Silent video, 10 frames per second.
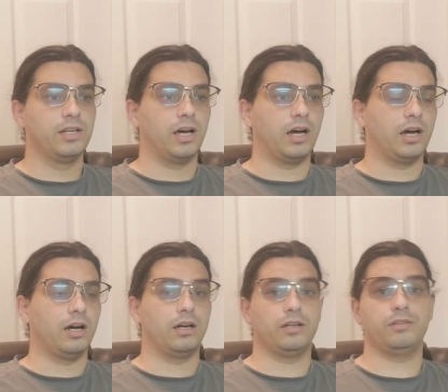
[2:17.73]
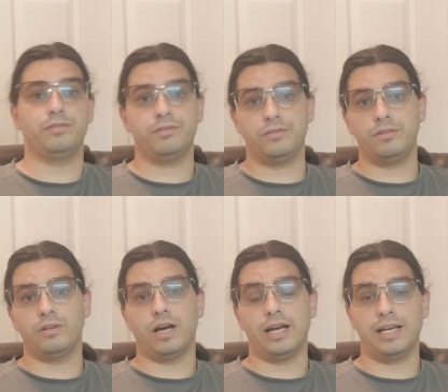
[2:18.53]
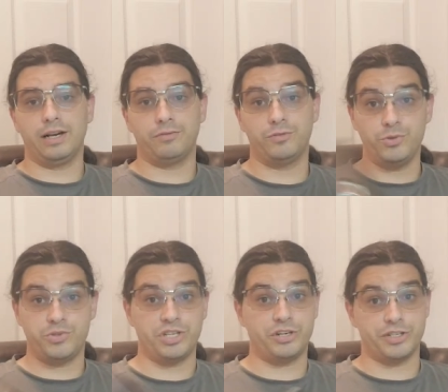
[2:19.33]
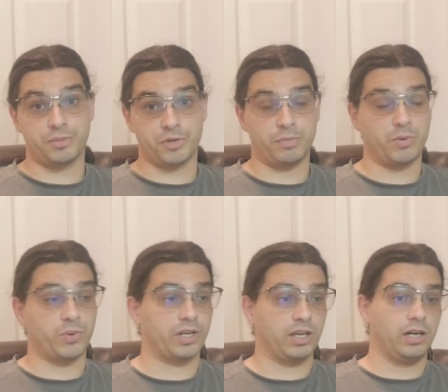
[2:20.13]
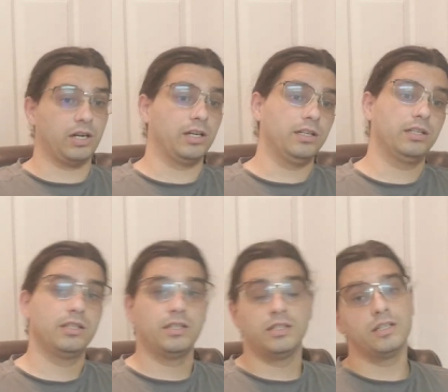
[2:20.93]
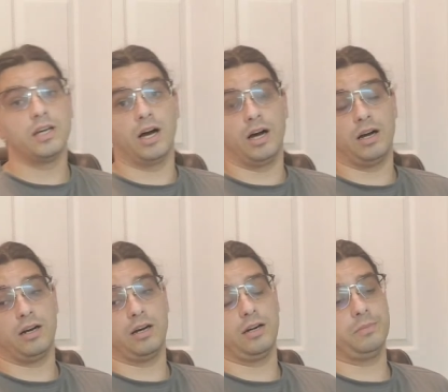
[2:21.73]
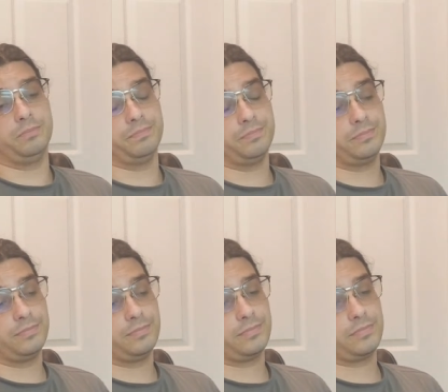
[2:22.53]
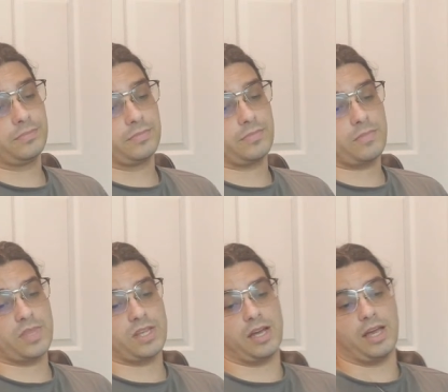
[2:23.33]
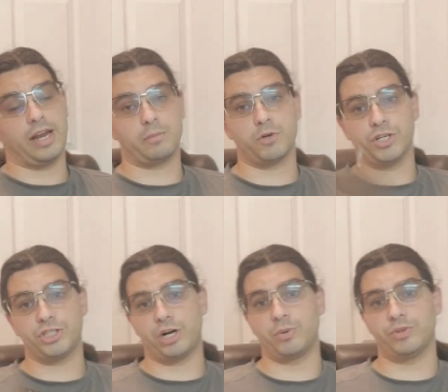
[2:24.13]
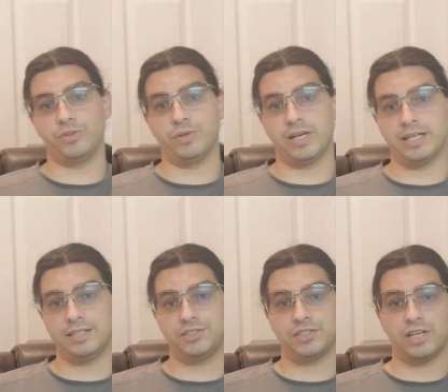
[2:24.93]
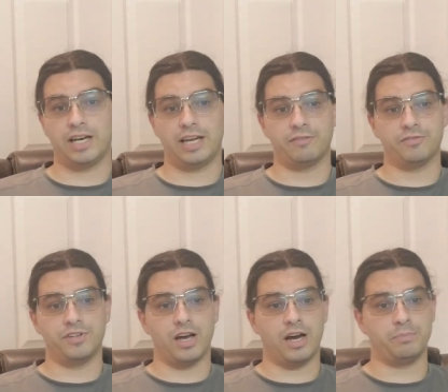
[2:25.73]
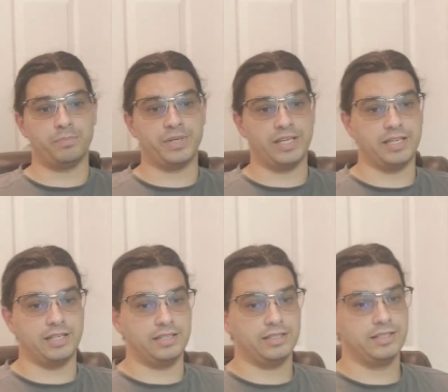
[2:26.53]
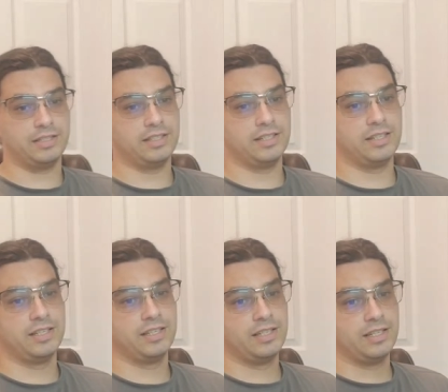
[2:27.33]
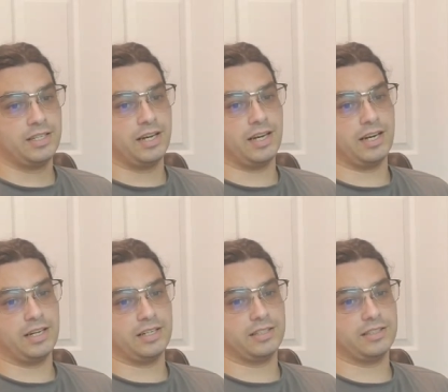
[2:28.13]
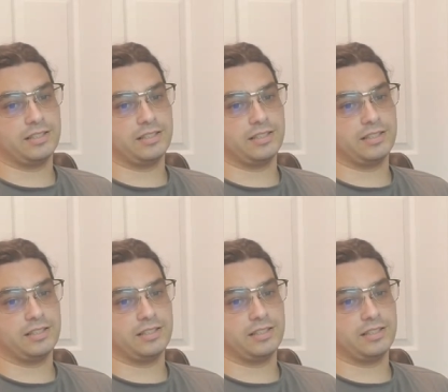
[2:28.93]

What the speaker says: uh, I got a new series I'm going to be working on. Um, and I'm going to share it with you guys. I have not been. Uh,